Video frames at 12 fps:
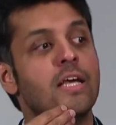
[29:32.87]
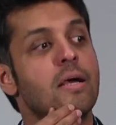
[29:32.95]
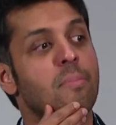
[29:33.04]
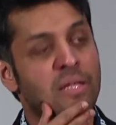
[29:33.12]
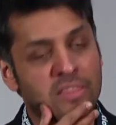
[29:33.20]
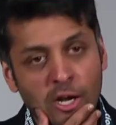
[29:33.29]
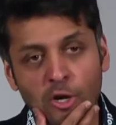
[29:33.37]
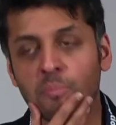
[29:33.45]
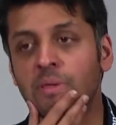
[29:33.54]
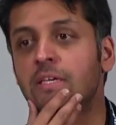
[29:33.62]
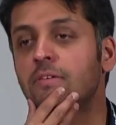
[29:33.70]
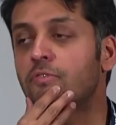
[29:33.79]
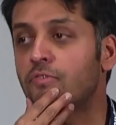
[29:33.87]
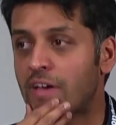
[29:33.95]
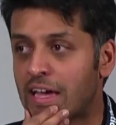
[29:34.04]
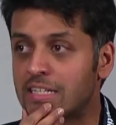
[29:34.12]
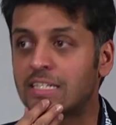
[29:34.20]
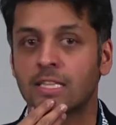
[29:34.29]
but they're being
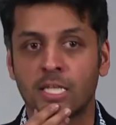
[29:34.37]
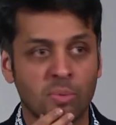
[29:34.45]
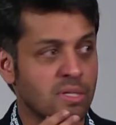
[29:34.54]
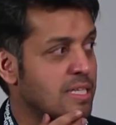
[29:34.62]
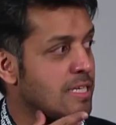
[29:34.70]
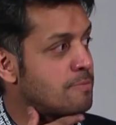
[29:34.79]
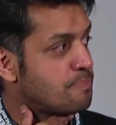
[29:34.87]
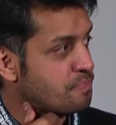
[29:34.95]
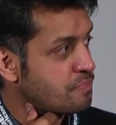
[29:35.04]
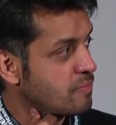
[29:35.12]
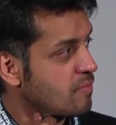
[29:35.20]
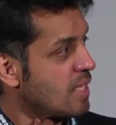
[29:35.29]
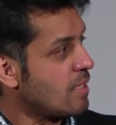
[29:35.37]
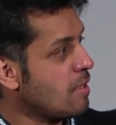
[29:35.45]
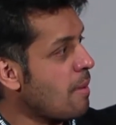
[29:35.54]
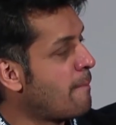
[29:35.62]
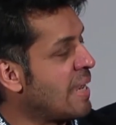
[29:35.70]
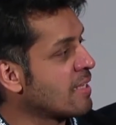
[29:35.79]
fed deliberately
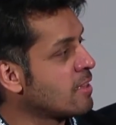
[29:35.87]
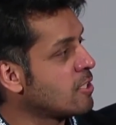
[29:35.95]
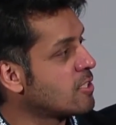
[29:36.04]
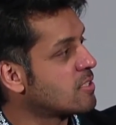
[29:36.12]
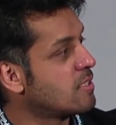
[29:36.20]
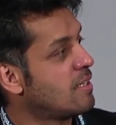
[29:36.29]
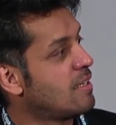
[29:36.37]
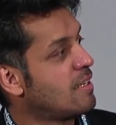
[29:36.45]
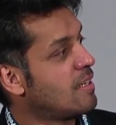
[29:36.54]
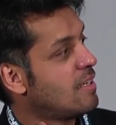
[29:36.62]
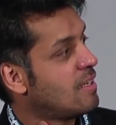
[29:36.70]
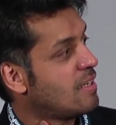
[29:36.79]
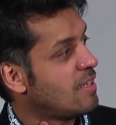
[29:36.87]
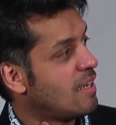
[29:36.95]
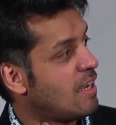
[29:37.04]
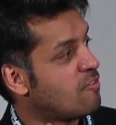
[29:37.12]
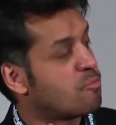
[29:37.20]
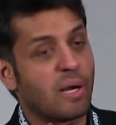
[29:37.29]
peddlers
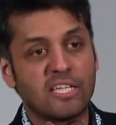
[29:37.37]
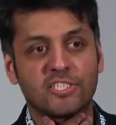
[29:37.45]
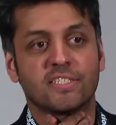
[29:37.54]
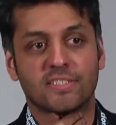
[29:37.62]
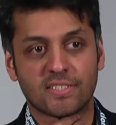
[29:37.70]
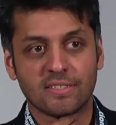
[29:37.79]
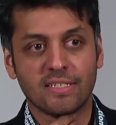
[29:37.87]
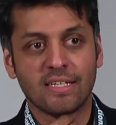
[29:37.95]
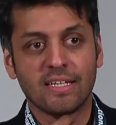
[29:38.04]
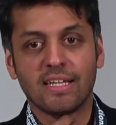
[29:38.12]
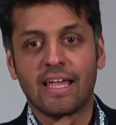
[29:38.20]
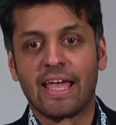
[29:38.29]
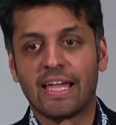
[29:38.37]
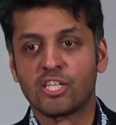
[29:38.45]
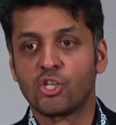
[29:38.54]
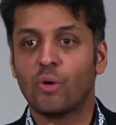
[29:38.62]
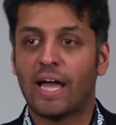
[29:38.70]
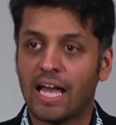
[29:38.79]
of prejudice. And
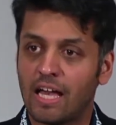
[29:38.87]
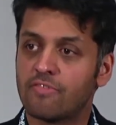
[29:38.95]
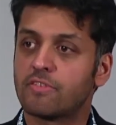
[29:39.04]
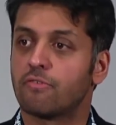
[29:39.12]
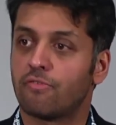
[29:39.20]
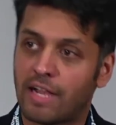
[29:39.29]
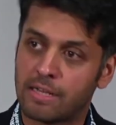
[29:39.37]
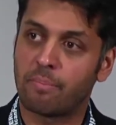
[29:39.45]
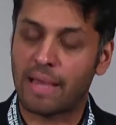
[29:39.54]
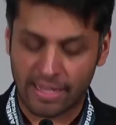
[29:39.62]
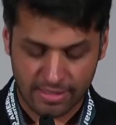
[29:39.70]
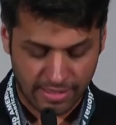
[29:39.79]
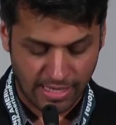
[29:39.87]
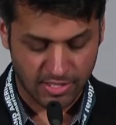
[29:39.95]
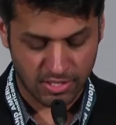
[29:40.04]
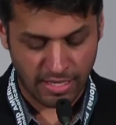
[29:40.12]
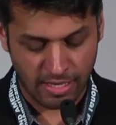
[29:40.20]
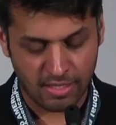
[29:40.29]
you have to fight back against
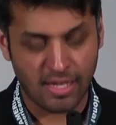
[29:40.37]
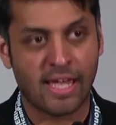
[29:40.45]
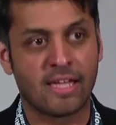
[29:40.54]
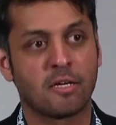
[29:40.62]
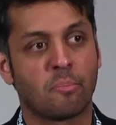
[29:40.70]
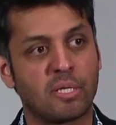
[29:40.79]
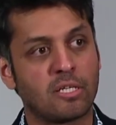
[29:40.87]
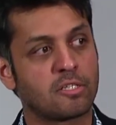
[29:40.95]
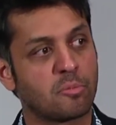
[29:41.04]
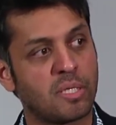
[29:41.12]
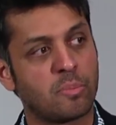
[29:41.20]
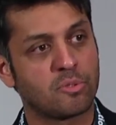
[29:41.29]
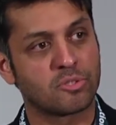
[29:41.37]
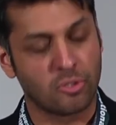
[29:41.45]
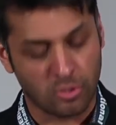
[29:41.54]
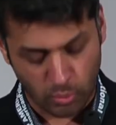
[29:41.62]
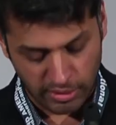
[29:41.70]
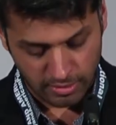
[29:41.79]
that and appeal to people's
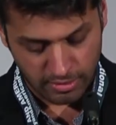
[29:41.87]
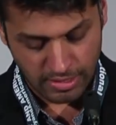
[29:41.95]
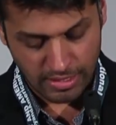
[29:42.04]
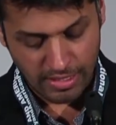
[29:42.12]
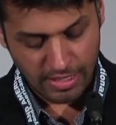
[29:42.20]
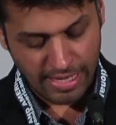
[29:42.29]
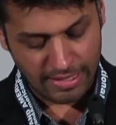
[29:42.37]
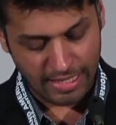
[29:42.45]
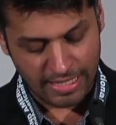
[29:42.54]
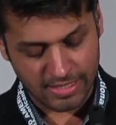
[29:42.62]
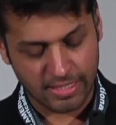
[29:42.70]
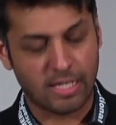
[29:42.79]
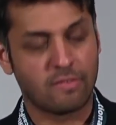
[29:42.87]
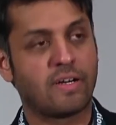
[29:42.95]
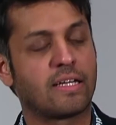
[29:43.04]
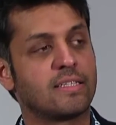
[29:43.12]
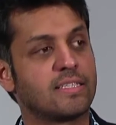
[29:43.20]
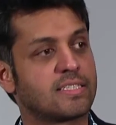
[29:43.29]
goodwill. And last thing I'll
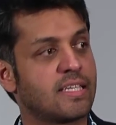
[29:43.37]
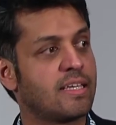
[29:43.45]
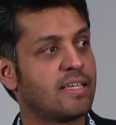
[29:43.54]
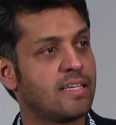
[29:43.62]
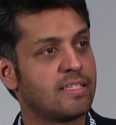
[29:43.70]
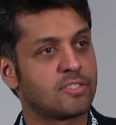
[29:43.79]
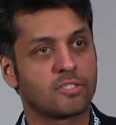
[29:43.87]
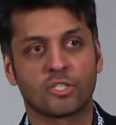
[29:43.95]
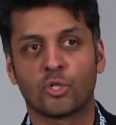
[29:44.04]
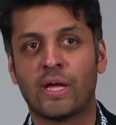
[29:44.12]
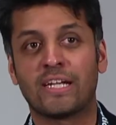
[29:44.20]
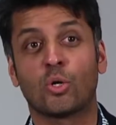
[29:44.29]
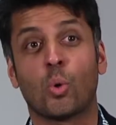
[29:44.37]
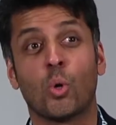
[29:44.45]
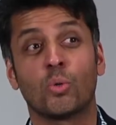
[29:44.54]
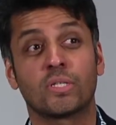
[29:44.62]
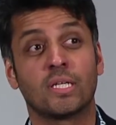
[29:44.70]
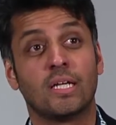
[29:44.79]
finally say is there's a great
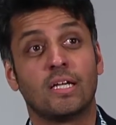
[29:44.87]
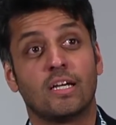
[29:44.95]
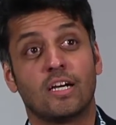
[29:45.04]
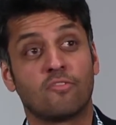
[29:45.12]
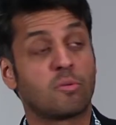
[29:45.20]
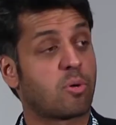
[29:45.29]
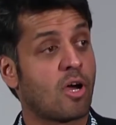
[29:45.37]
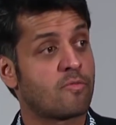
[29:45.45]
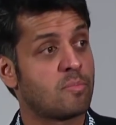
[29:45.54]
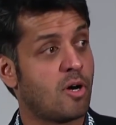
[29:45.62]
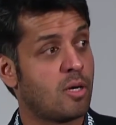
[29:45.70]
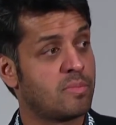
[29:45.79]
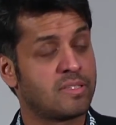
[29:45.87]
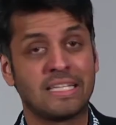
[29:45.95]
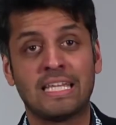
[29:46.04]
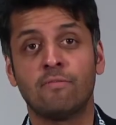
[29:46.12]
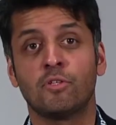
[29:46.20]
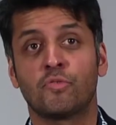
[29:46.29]
quote of the Prophet Muhammad that
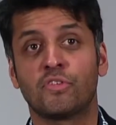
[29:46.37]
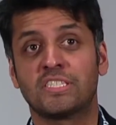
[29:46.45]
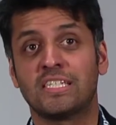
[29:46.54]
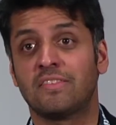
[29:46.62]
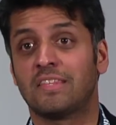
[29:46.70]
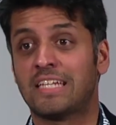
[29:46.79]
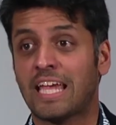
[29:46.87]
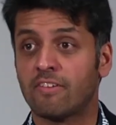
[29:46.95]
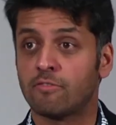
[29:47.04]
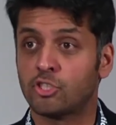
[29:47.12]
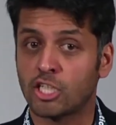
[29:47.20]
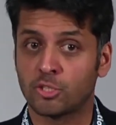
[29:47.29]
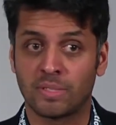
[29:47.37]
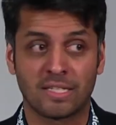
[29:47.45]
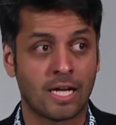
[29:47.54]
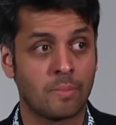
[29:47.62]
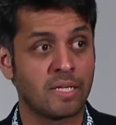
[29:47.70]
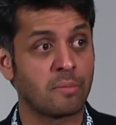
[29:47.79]
even if you see the day of judgment
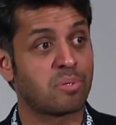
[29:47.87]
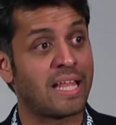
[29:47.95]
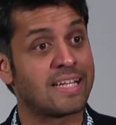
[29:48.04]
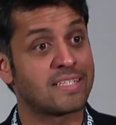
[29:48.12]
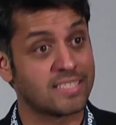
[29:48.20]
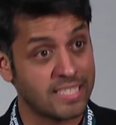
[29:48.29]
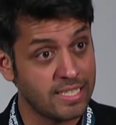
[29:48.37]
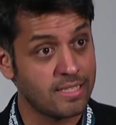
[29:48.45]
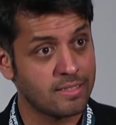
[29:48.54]
coming, plant a seed.